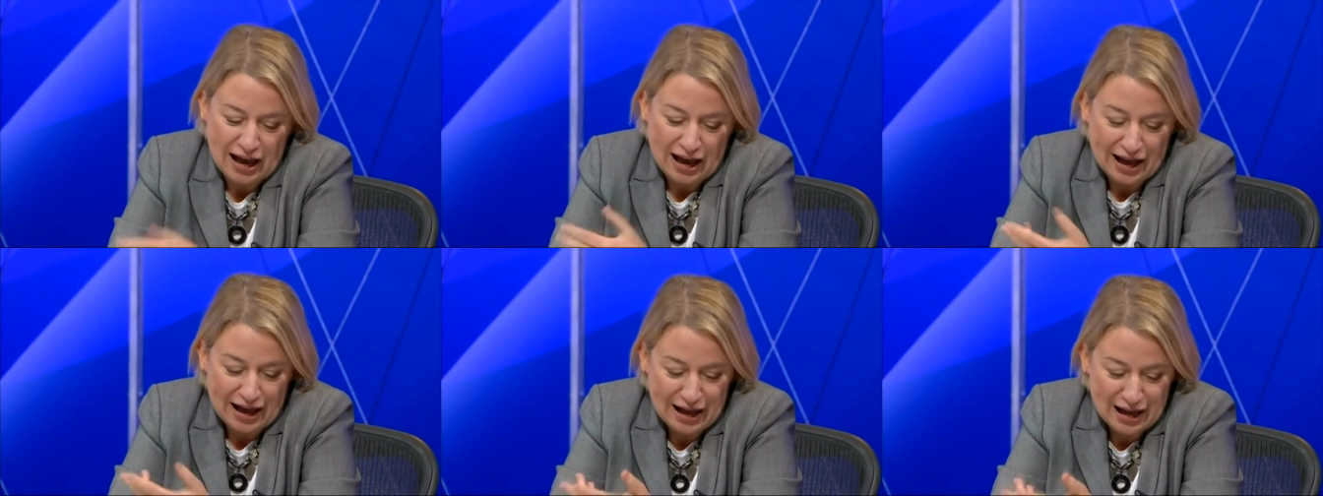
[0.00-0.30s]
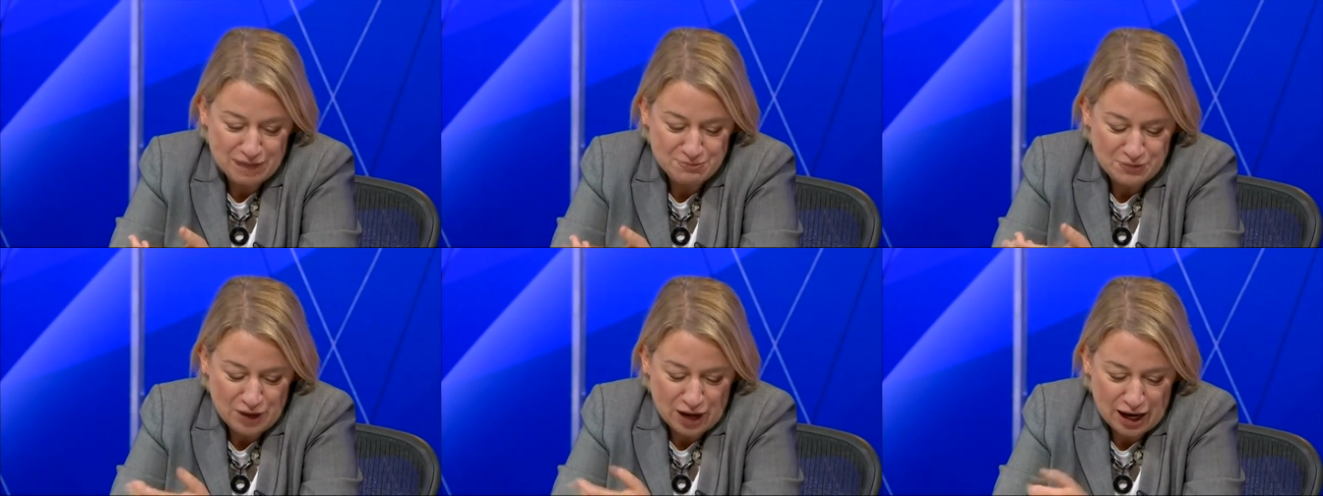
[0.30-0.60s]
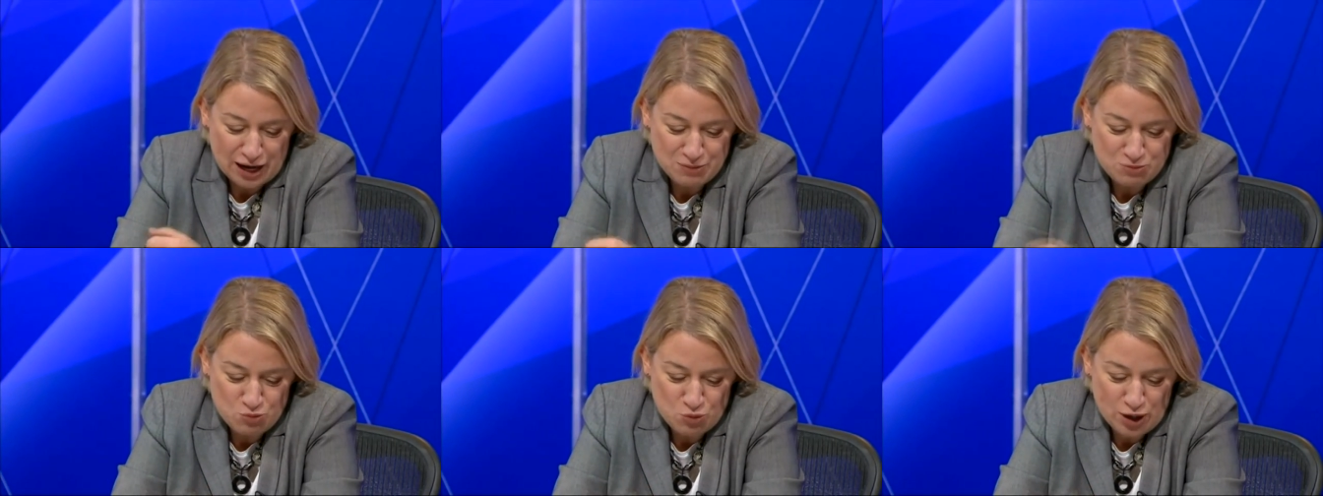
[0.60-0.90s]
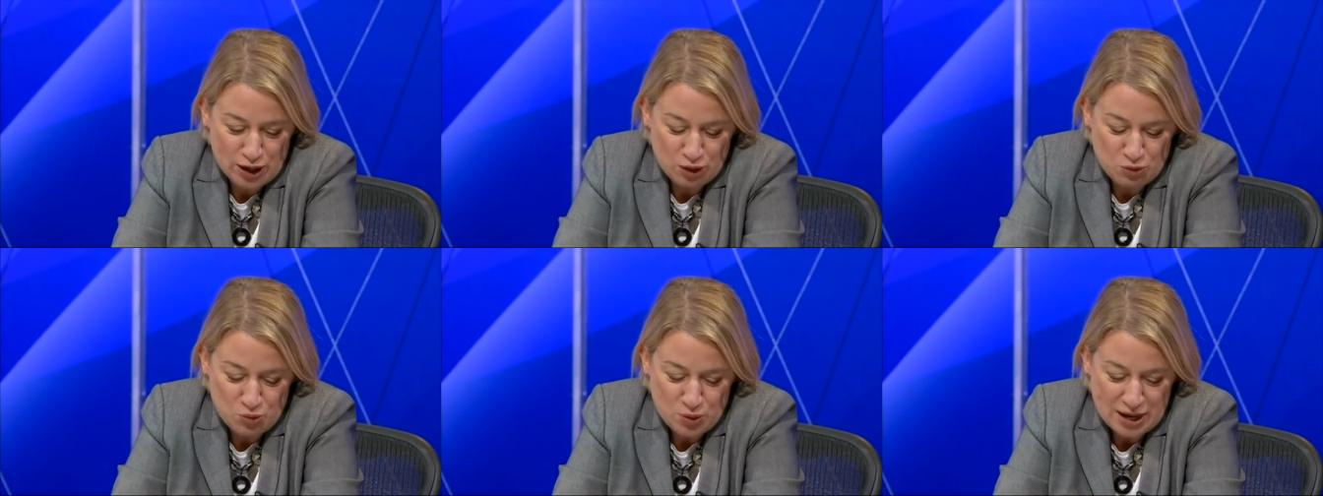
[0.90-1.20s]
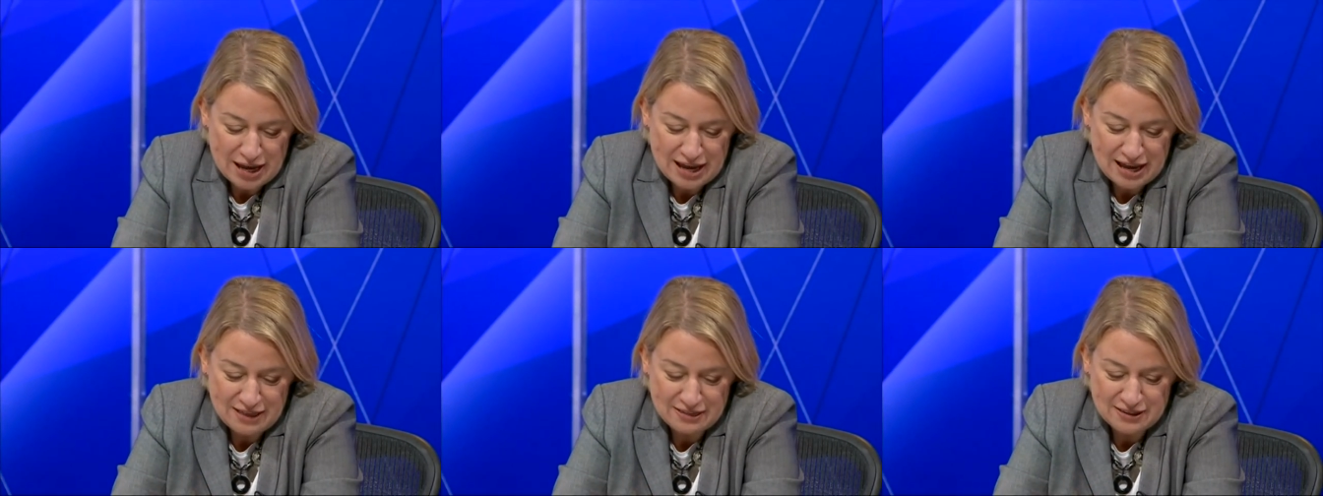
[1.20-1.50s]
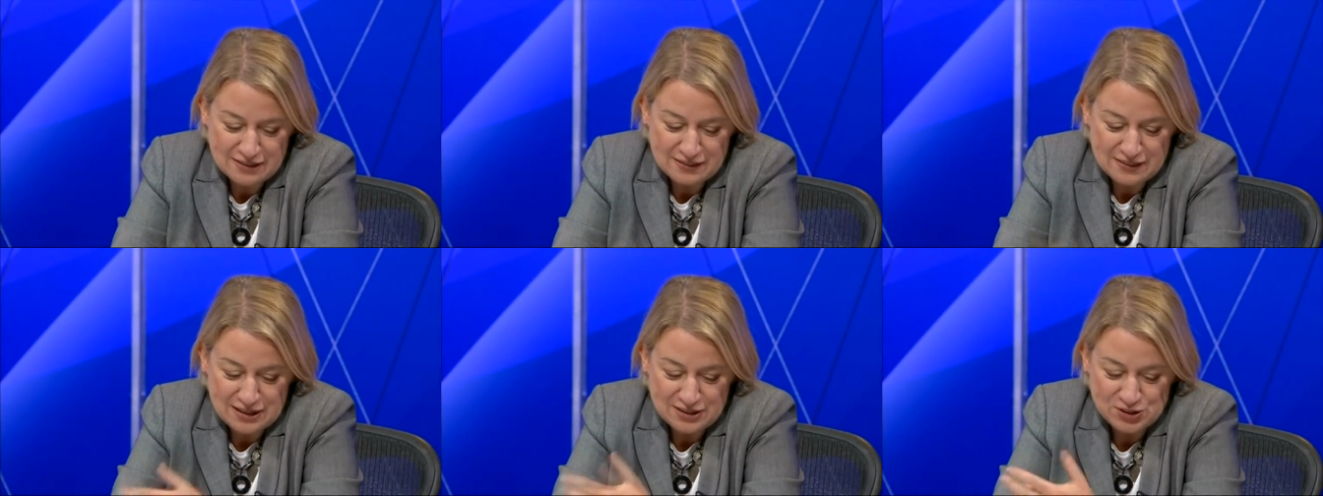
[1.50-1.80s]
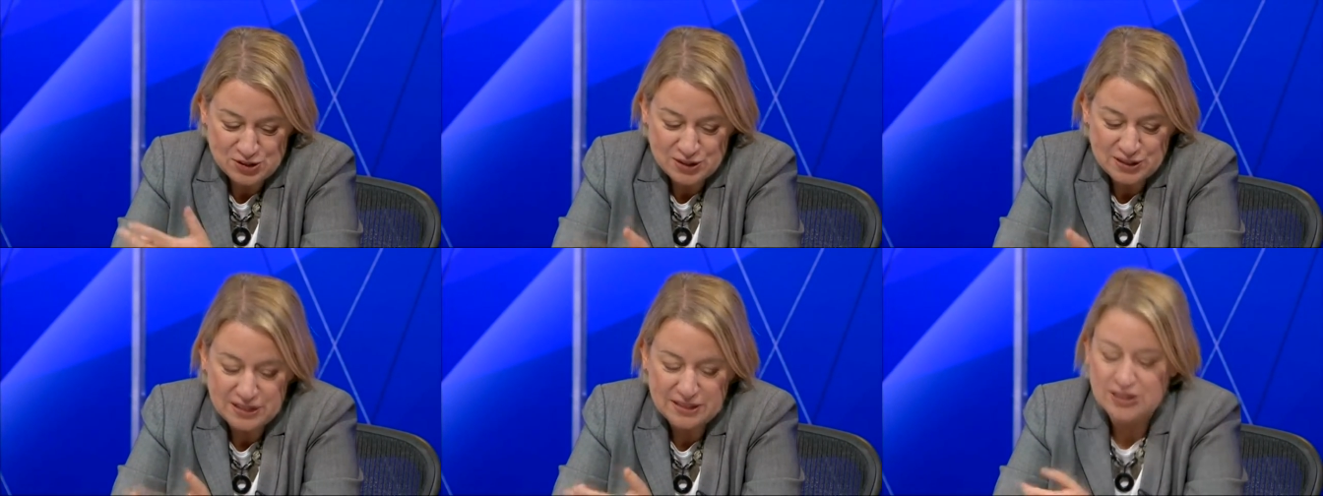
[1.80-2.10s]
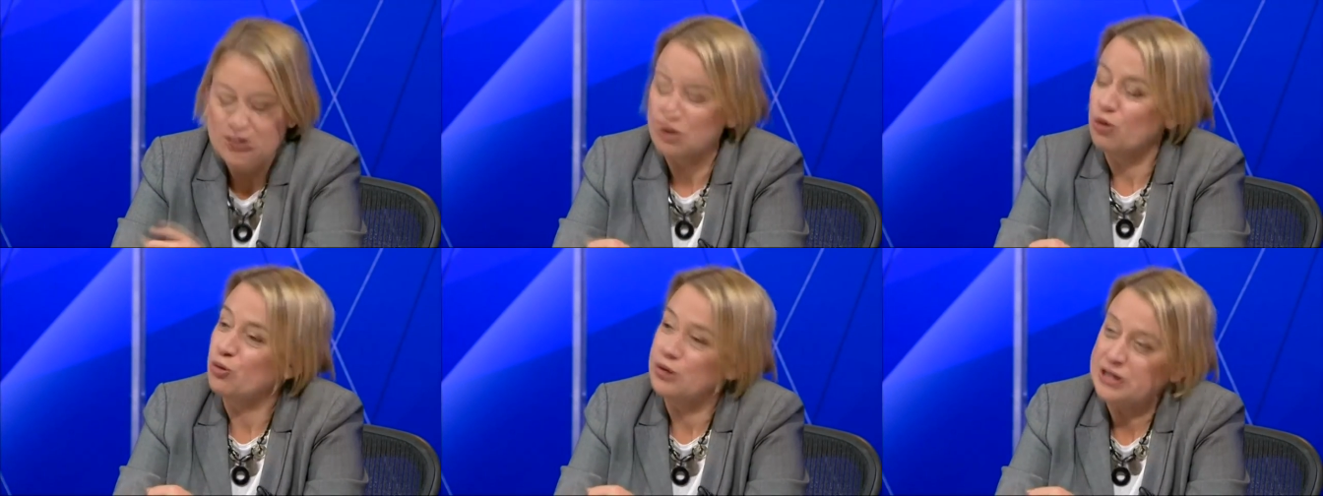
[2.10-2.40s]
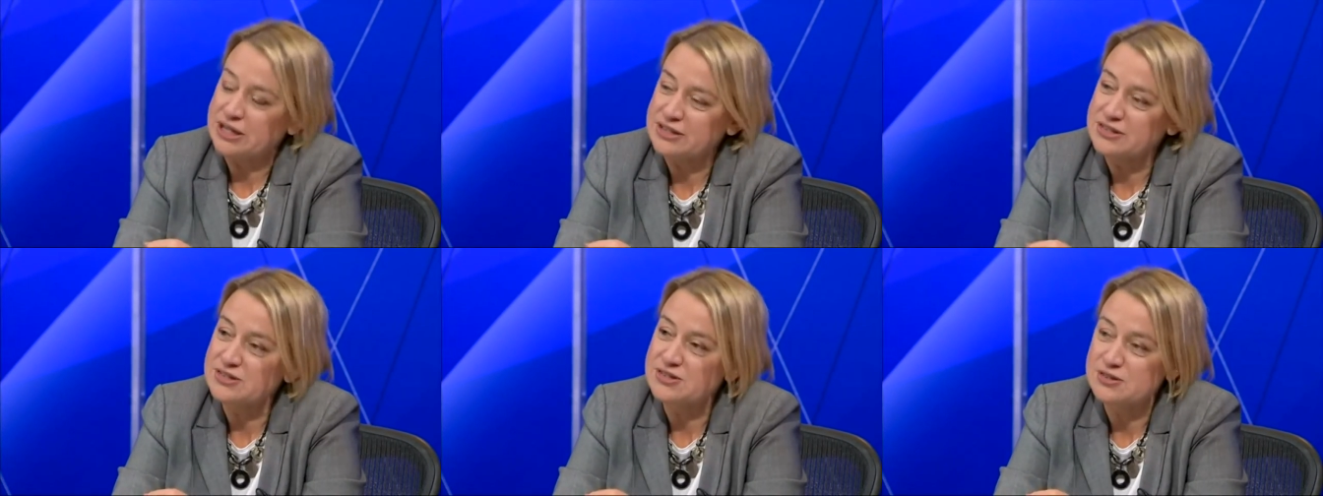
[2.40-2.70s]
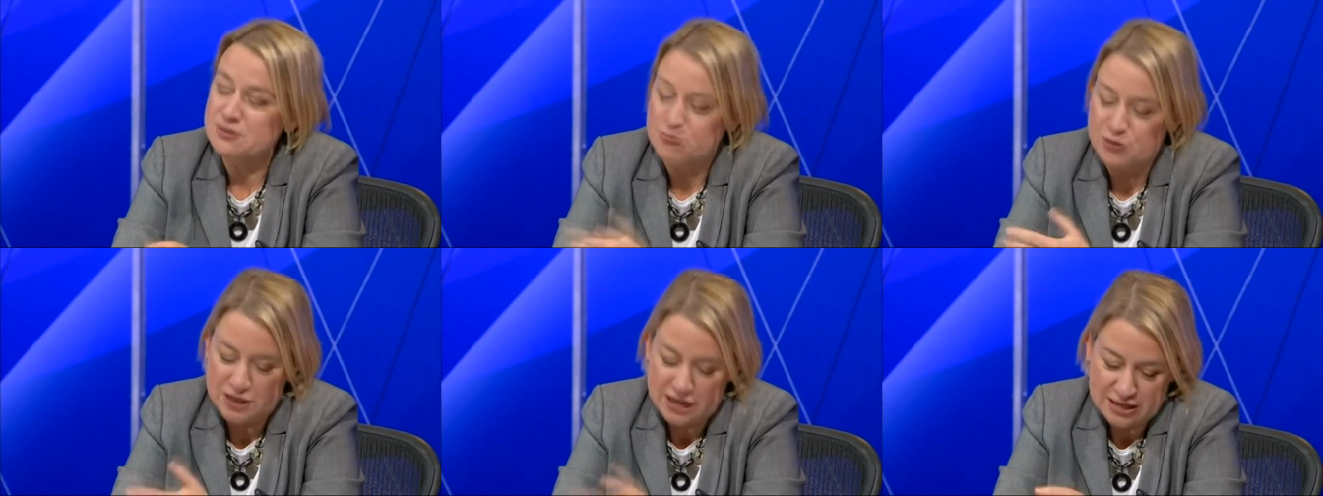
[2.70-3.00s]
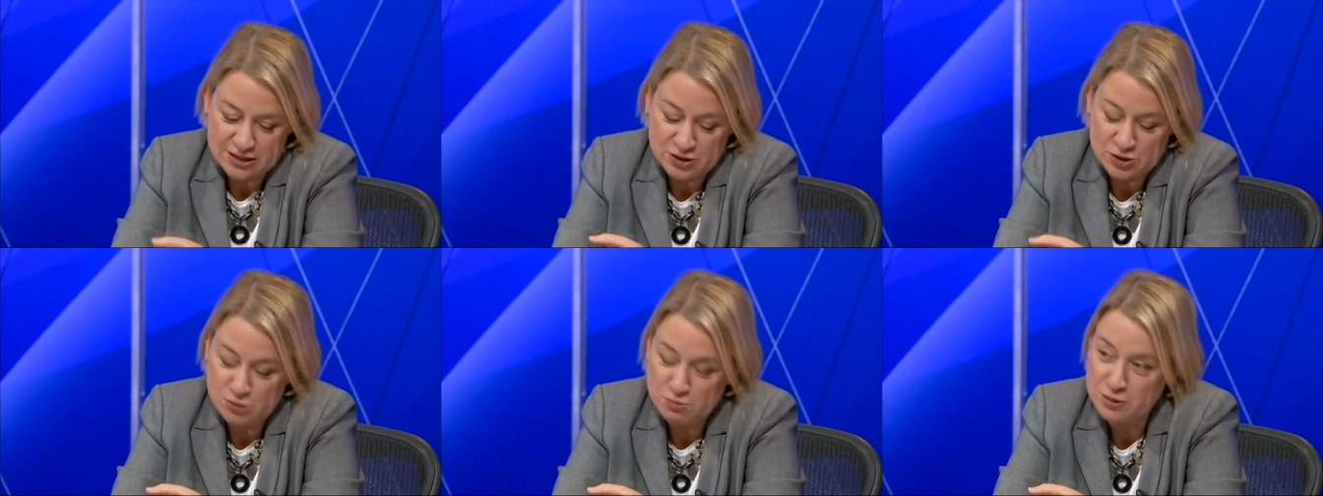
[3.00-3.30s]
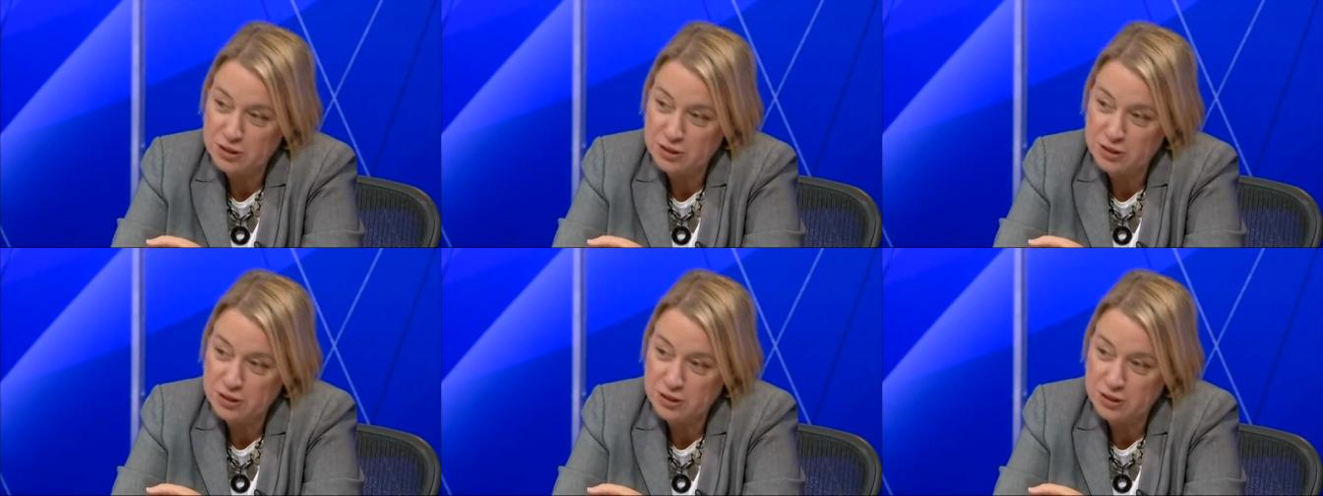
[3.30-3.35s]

Um, I'm well aware that there's clearly an audience for this,